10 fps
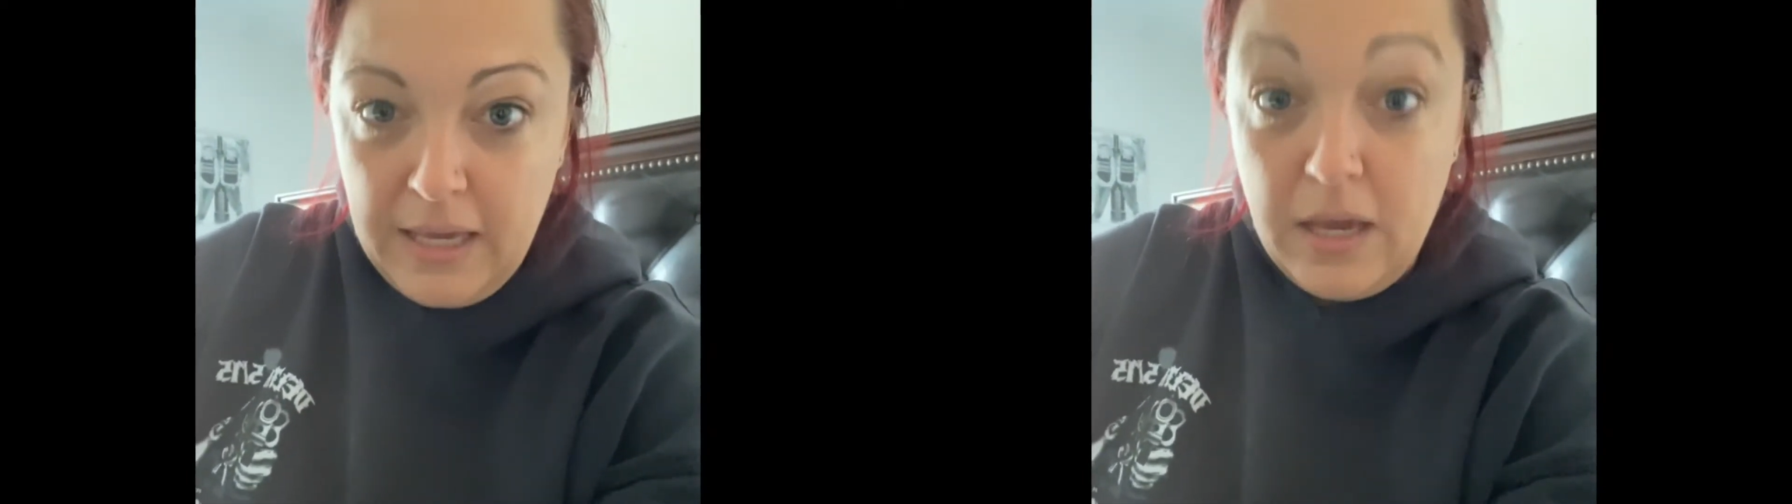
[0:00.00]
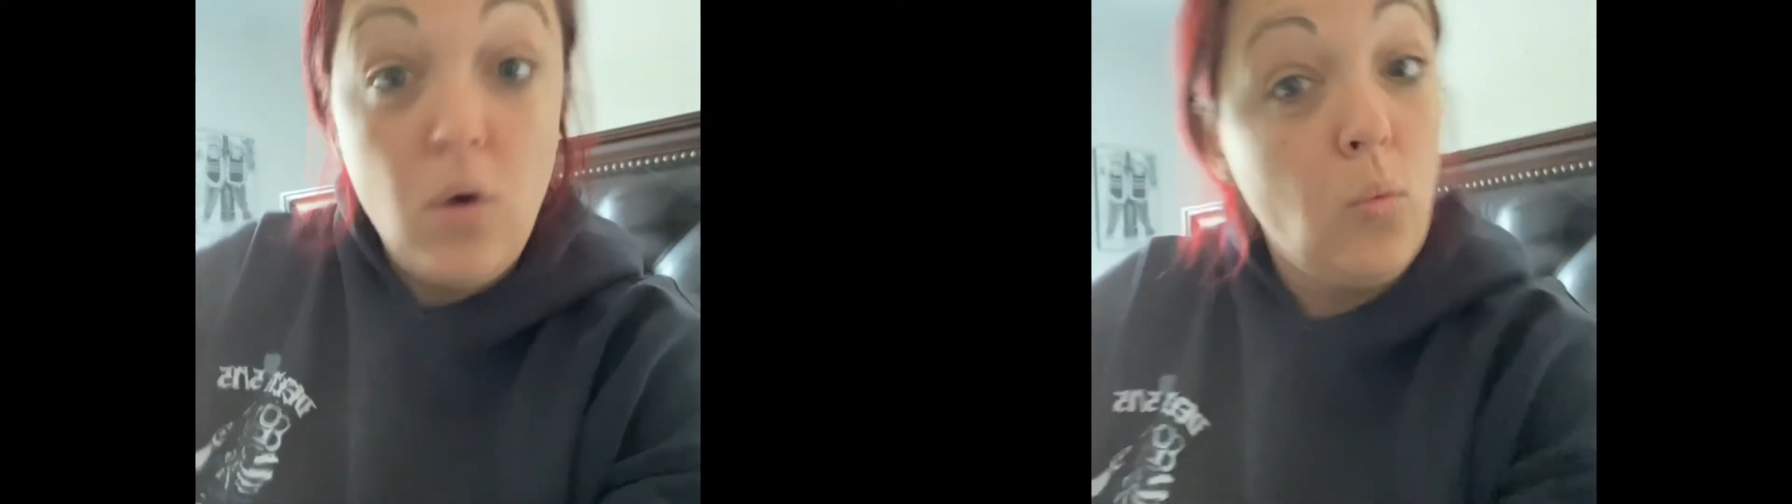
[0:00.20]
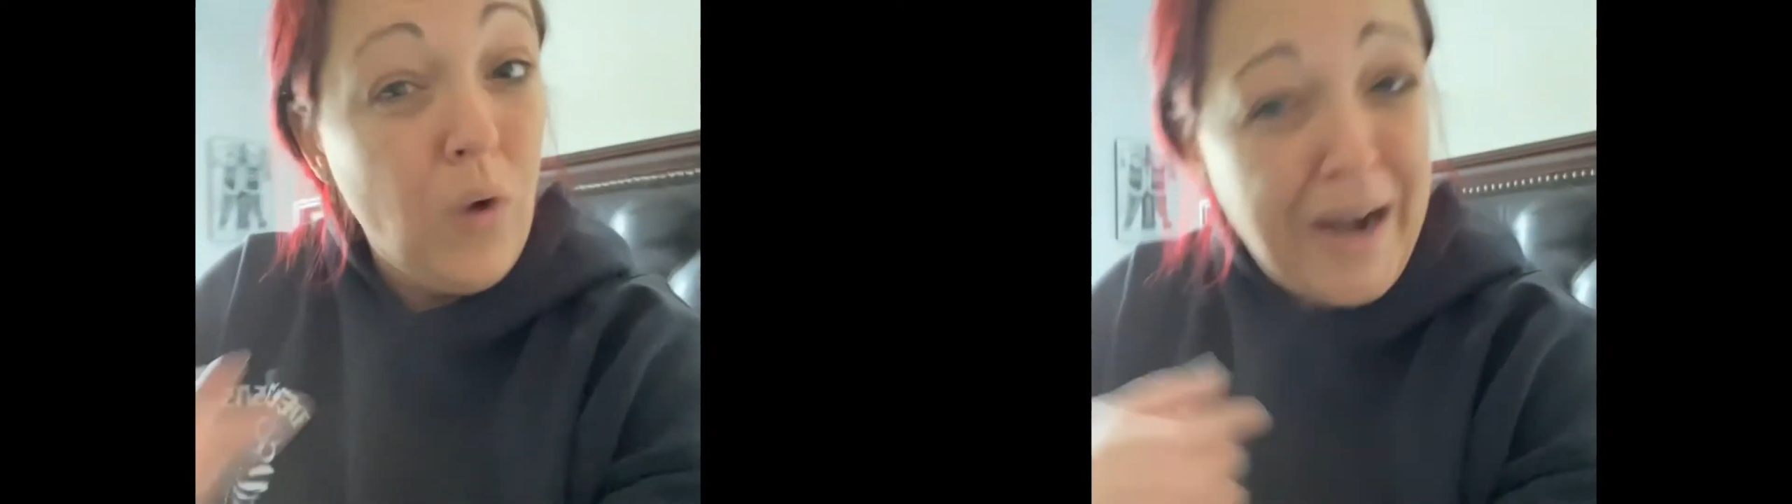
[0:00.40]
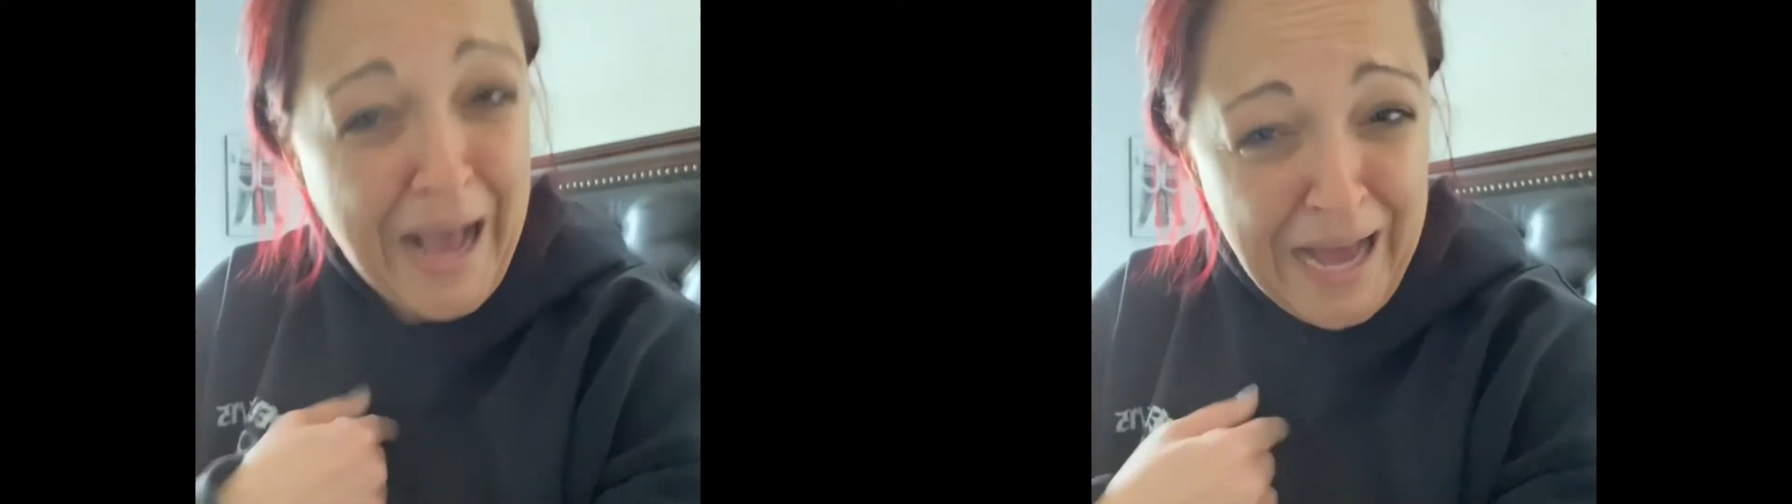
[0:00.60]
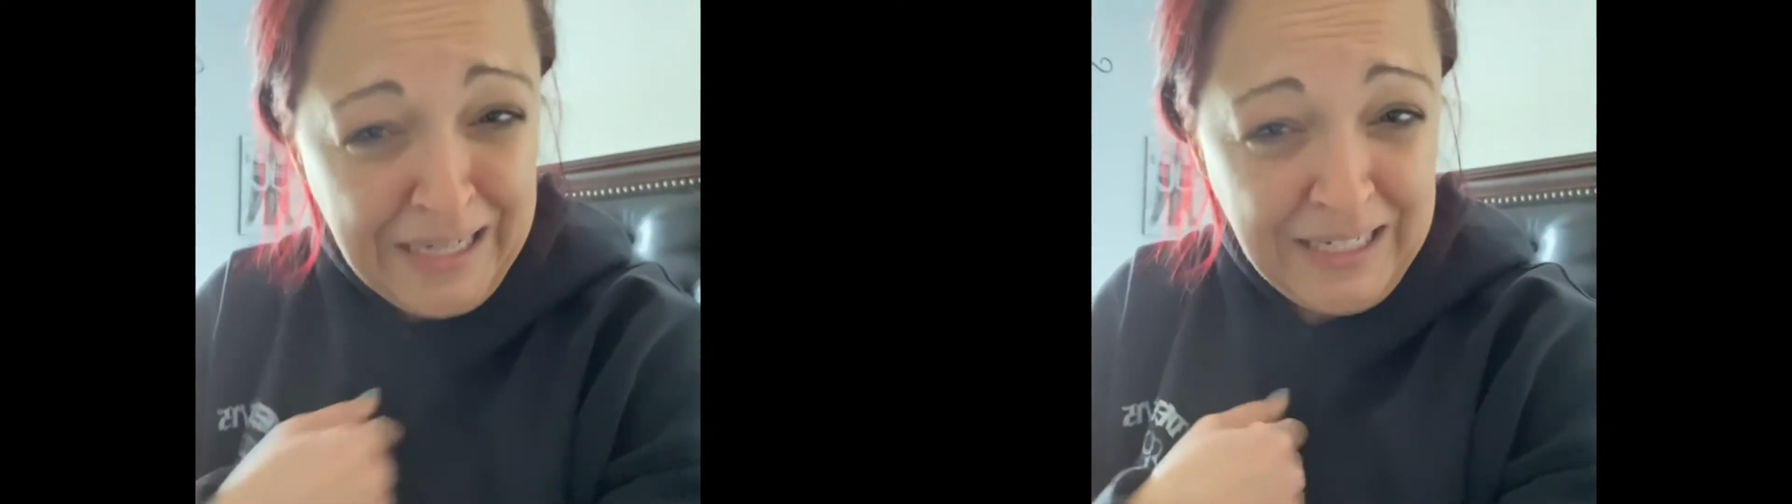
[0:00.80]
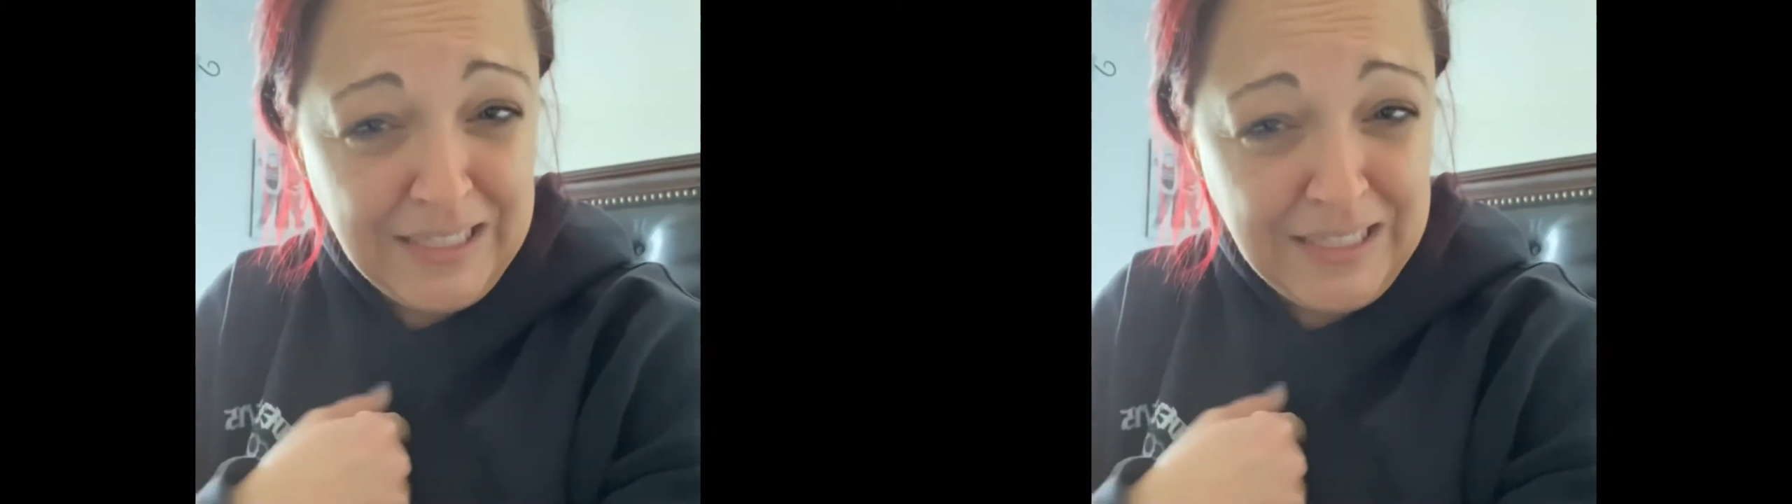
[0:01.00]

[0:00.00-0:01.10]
what I needed to